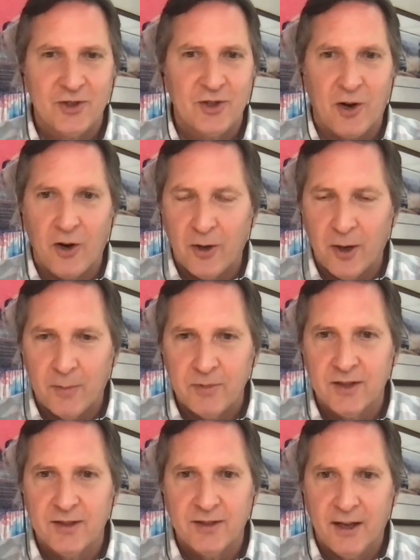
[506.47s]

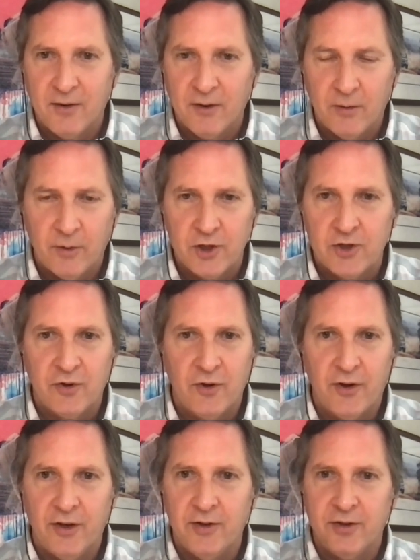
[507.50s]
startups, et cetera, which
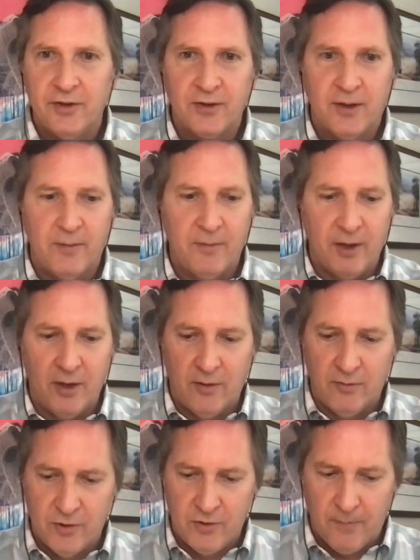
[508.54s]
turned into some you know